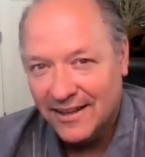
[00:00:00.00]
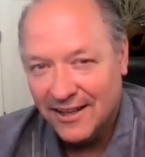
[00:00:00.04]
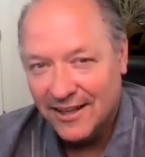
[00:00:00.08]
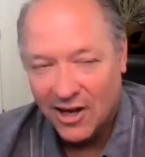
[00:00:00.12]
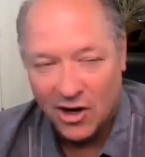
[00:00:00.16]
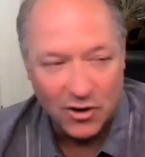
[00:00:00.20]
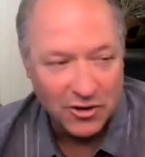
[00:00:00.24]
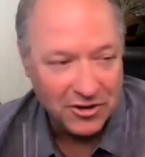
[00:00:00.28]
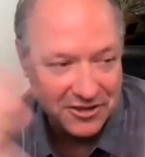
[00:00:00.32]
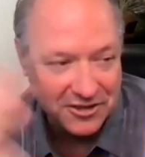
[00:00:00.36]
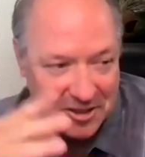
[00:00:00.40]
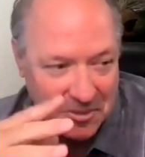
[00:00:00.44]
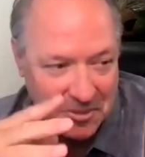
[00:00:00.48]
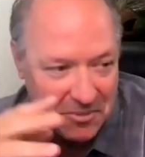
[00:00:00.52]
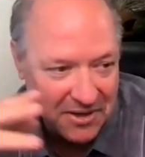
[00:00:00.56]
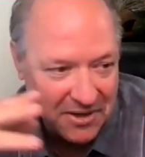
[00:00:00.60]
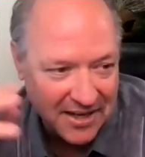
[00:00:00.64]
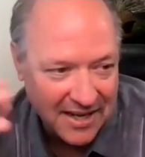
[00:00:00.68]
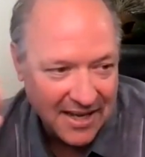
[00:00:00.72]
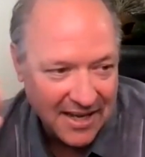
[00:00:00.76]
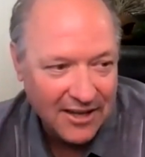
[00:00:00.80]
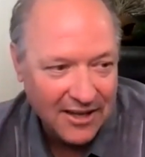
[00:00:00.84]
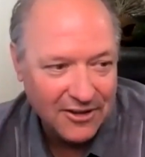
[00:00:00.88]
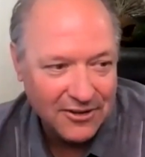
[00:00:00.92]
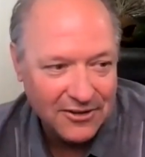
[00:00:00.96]
Or
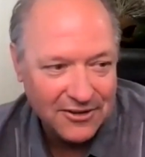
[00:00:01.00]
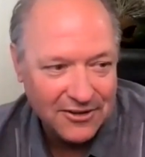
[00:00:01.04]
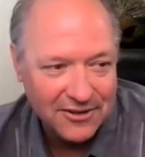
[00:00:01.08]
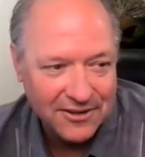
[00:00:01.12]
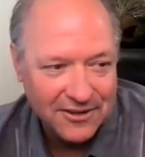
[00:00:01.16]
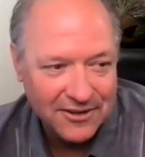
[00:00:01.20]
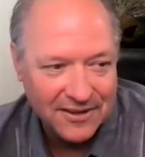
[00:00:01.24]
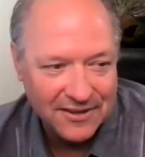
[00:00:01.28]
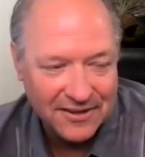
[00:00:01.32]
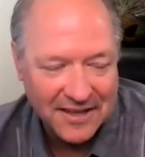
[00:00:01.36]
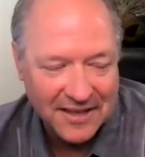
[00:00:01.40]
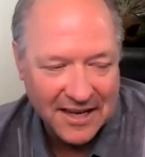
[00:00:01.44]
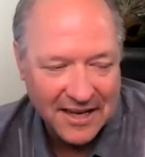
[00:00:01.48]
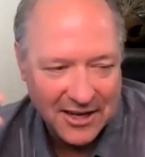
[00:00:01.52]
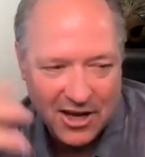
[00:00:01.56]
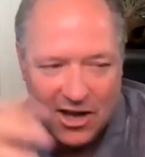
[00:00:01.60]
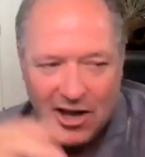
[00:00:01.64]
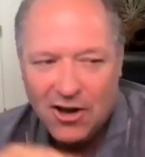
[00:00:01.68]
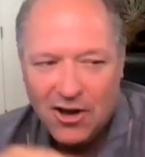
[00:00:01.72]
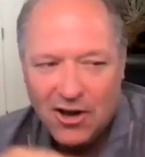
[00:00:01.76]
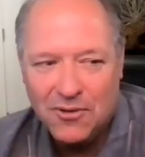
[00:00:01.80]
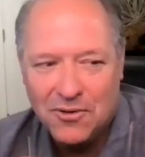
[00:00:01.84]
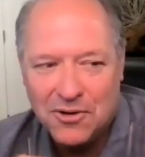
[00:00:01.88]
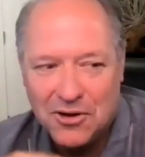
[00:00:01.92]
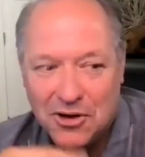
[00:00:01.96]
somebody else, it's like,
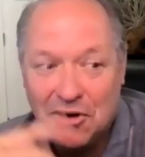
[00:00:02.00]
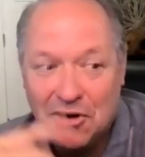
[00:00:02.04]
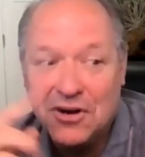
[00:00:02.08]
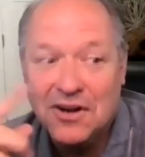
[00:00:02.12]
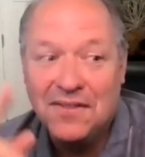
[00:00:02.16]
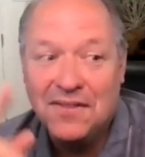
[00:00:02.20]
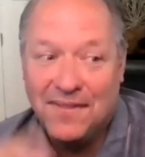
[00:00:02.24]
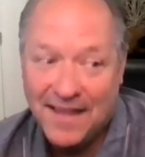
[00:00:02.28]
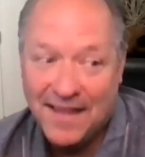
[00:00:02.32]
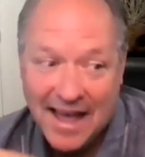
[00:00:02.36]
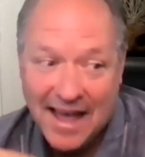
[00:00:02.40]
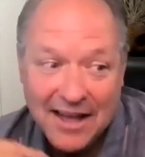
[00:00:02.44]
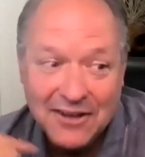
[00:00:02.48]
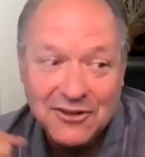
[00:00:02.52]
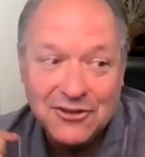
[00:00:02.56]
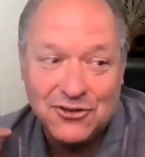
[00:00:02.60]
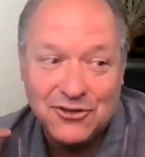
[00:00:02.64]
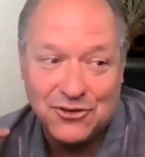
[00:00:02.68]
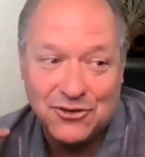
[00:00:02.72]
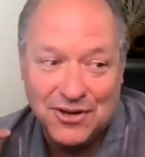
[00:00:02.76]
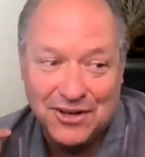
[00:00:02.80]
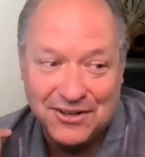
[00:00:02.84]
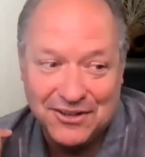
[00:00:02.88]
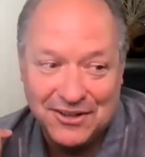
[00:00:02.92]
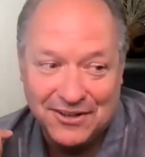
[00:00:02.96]
oh, you're in that
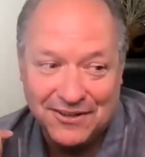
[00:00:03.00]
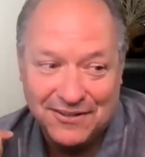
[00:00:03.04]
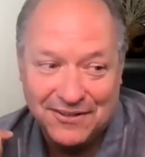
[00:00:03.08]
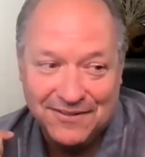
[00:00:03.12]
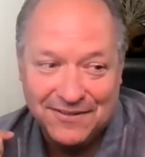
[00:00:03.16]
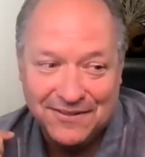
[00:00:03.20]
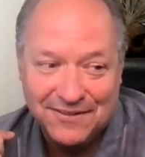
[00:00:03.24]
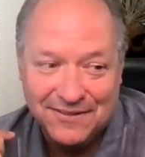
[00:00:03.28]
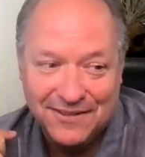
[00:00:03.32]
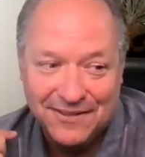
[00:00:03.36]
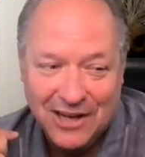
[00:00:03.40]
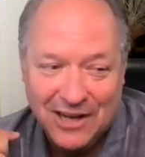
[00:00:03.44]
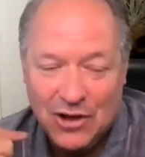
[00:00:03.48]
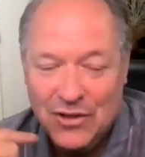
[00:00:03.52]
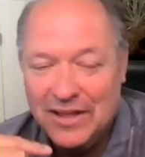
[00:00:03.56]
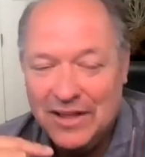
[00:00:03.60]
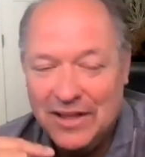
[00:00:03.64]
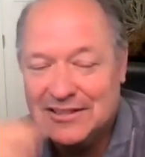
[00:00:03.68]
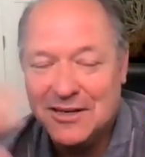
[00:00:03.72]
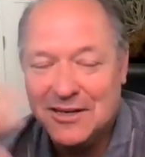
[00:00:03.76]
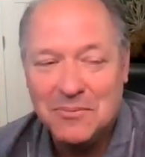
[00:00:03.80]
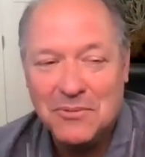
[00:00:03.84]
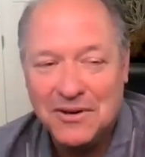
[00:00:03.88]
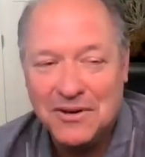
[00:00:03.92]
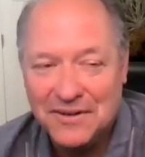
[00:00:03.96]
struggle. Oh,
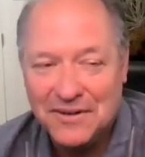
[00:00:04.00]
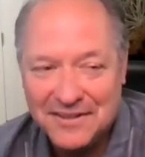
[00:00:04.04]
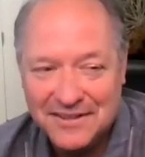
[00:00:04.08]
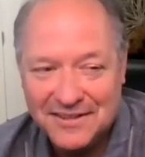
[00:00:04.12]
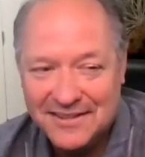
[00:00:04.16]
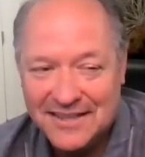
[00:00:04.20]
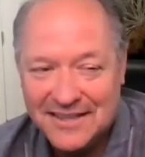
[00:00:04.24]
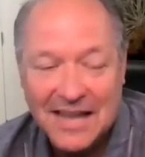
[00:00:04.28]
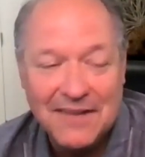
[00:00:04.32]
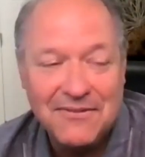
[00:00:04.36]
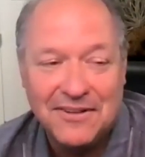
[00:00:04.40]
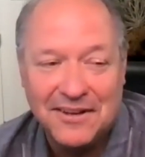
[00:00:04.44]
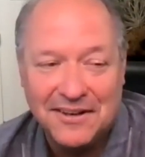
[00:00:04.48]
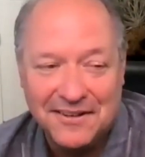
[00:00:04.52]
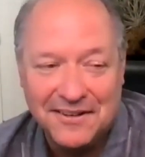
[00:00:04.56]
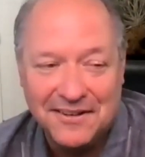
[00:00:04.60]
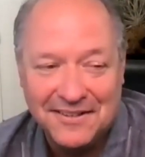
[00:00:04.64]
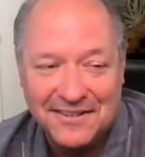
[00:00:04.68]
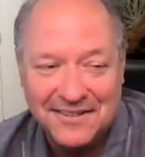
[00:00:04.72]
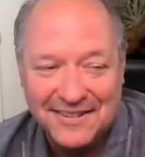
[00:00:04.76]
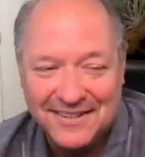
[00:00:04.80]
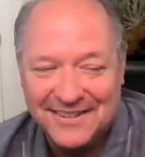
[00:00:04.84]
that's number seven